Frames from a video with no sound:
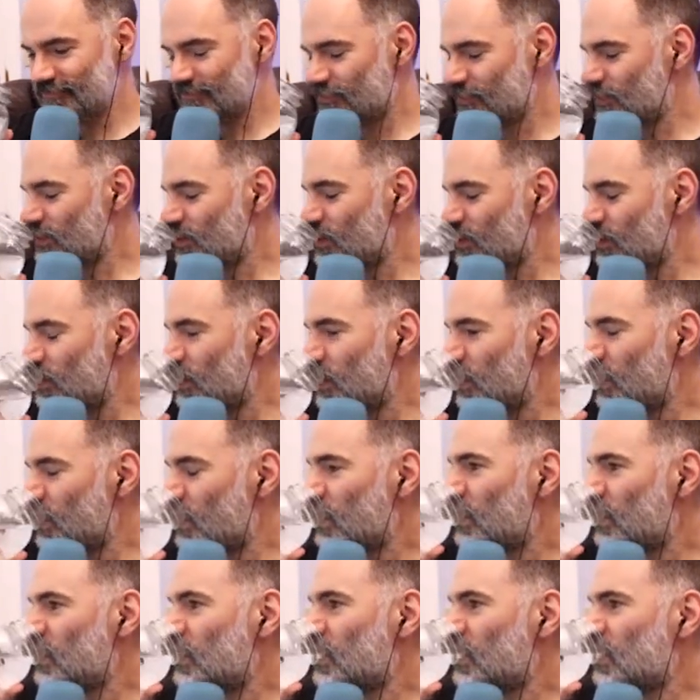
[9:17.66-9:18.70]

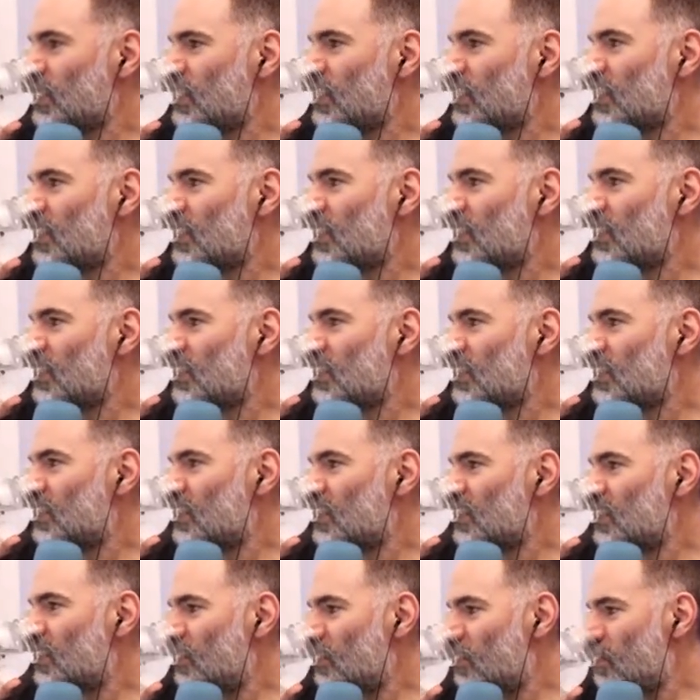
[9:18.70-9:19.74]

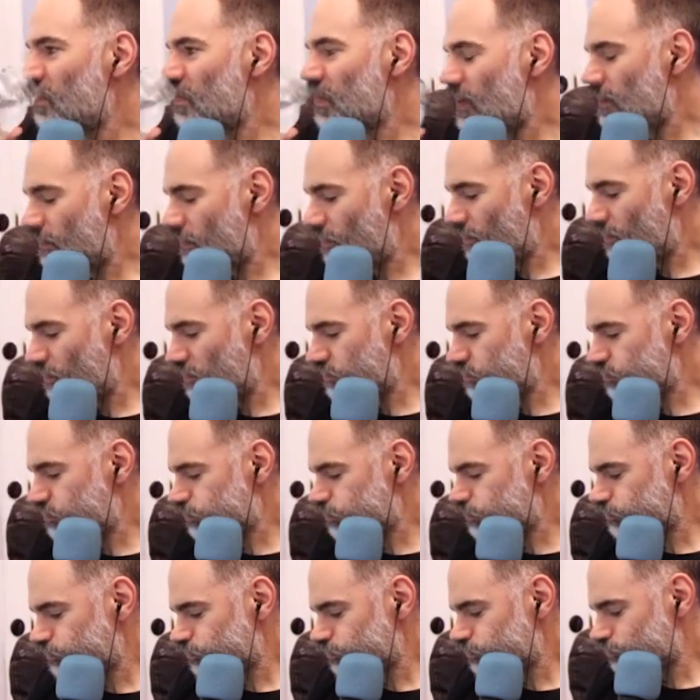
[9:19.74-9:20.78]

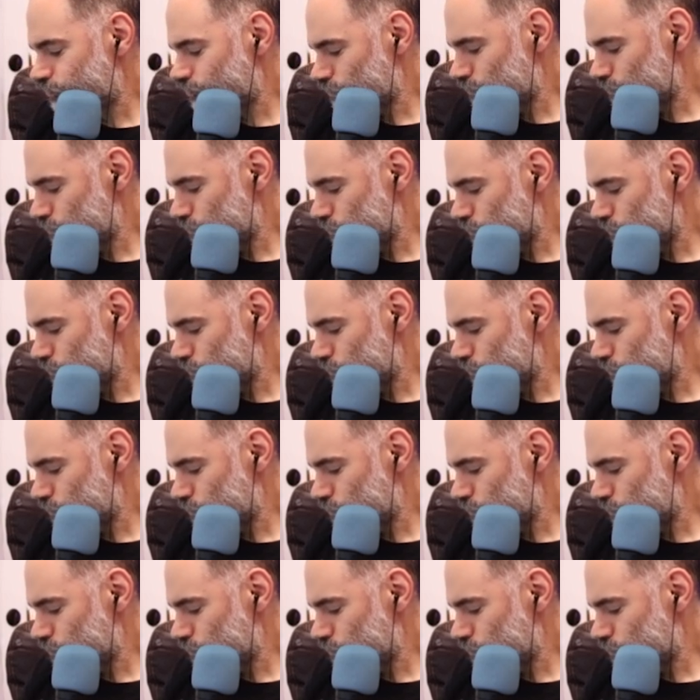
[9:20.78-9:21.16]
This person isn't speaking.